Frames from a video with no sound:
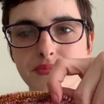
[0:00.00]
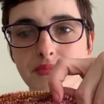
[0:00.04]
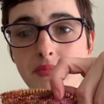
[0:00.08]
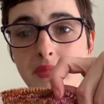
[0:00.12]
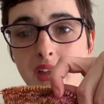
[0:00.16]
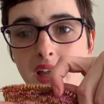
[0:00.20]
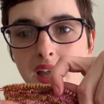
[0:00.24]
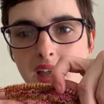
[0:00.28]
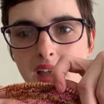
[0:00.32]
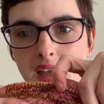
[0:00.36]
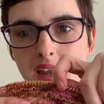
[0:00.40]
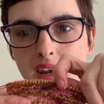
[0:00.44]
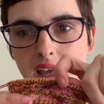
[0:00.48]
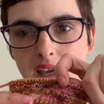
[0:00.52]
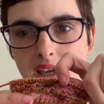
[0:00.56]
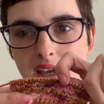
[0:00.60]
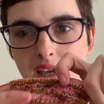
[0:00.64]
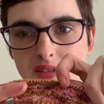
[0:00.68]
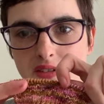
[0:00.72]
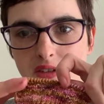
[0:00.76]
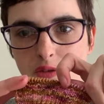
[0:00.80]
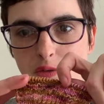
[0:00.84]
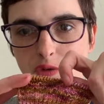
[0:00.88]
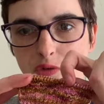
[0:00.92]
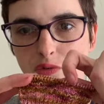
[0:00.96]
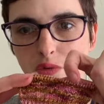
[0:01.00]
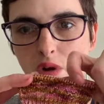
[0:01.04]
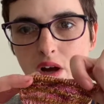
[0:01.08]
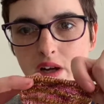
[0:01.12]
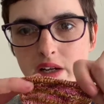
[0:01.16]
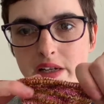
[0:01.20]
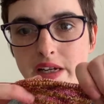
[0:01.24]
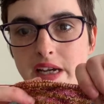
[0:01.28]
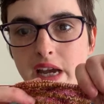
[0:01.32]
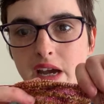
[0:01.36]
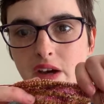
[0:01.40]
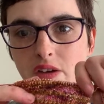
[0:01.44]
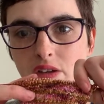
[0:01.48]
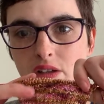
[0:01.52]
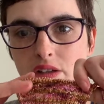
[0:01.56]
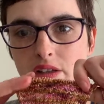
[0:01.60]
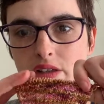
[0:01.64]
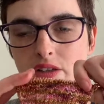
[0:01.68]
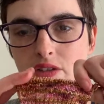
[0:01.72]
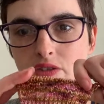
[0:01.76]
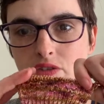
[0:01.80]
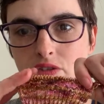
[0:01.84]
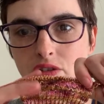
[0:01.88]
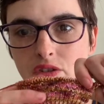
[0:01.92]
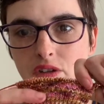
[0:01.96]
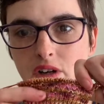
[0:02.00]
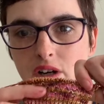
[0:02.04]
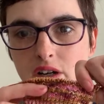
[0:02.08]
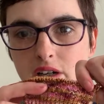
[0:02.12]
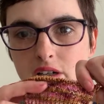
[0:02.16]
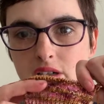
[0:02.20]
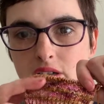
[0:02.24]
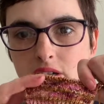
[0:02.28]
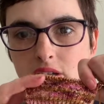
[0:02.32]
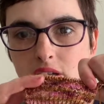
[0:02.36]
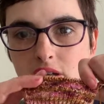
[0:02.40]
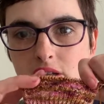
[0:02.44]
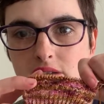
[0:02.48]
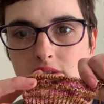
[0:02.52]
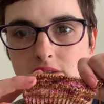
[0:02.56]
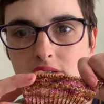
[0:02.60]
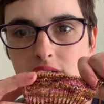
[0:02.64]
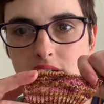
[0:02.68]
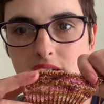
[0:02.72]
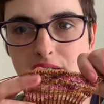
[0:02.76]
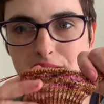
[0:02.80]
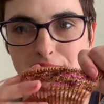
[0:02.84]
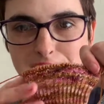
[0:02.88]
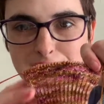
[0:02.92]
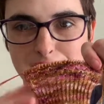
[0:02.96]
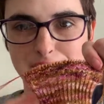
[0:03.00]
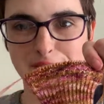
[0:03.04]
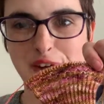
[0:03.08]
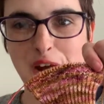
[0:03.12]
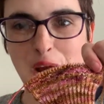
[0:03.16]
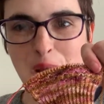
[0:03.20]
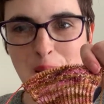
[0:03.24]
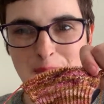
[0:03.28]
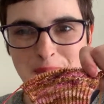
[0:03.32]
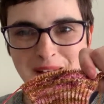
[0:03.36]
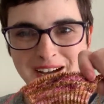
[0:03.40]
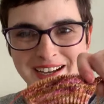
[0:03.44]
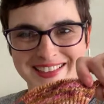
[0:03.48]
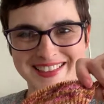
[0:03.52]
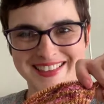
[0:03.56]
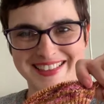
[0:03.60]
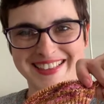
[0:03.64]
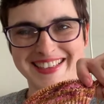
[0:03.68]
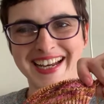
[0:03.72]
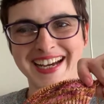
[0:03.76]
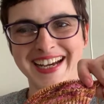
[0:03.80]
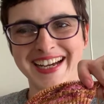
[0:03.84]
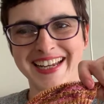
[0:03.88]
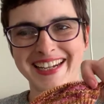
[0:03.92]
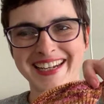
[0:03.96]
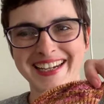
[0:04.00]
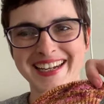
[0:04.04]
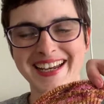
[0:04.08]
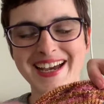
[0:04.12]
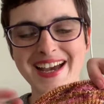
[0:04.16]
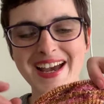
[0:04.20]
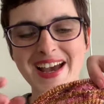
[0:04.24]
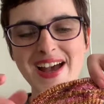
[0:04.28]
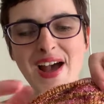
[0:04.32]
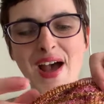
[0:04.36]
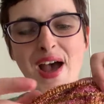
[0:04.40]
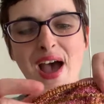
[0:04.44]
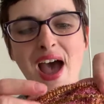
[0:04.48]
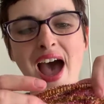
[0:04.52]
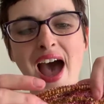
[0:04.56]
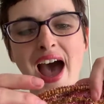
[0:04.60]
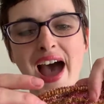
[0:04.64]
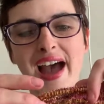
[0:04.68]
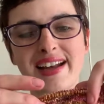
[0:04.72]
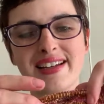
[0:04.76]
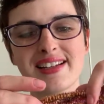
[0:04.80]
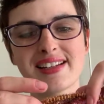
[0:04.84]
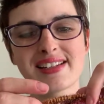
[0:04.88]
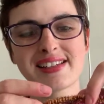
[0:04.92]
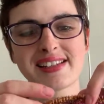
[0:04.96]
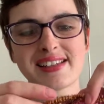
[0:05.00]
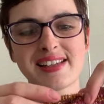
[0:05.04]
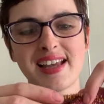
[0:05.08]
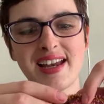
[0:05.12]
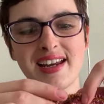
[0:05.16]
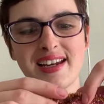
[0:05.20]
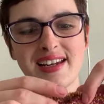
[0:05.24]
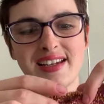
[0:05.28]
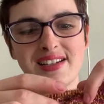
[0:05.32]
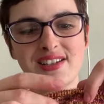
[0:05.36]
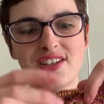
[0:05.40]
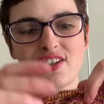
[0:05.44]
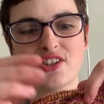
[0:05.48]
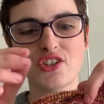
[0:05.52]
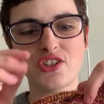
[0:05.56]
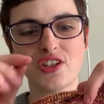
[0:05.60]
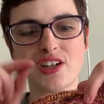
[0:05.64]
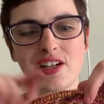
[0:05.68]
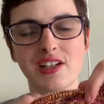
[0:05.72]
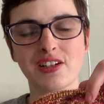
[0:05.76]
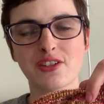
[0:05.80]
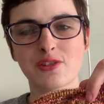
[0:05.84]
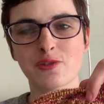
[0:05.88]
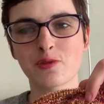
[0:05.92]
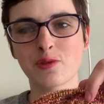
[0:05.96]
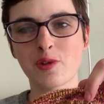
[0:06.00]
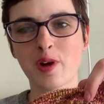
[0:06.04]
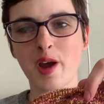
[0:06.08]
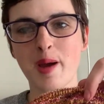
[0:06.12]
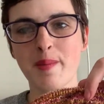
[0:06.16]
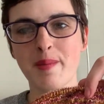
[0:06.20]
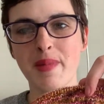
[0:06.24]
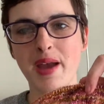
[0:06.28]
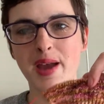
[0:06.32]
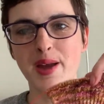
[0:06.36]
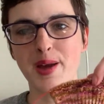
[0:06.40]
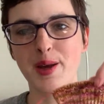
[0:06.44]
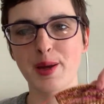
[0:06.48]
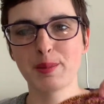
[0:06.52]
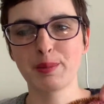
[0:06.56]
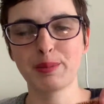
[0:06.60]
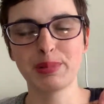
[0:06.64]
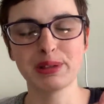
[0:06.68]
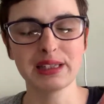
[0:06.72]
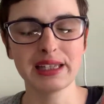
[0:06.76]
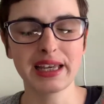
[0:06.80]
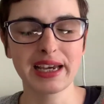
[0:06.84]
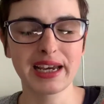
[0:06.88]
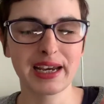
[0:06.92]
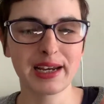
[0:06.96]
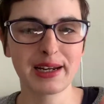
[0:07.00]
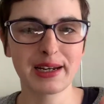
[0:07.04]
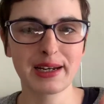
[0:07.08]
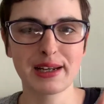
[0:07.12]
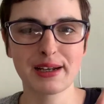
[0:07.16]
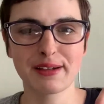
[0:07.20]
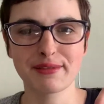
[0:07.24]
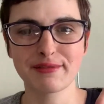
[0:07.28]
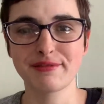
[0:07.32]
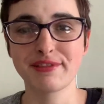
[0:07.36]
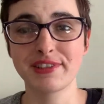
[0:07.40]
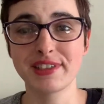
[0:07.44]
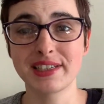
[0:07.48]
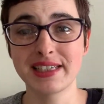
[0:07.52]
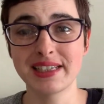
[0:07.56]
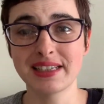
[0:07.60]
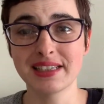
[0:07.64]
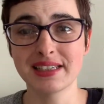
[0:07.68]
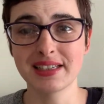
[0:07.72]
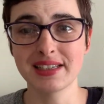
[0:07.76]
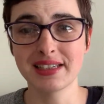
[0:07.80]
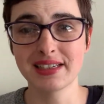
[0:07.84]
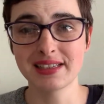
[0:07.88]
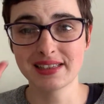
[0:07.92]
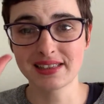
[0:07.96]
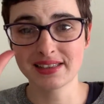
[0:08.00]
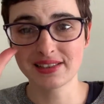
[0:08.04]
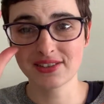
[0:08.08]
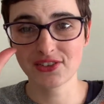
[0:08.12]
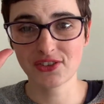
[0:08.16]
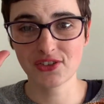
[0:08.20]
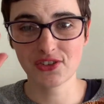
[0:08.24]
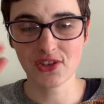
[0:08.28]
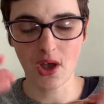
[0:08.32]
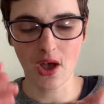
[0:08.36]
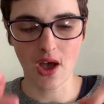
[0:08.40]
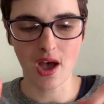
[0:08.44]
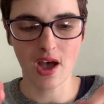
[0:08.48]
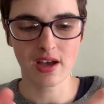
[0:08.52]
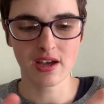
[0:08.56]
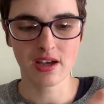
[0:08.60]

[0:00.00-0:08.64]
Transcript: And I guess I was rocking out a little too hard because I didn't get very much done. I decided to change from a plain vanilla sock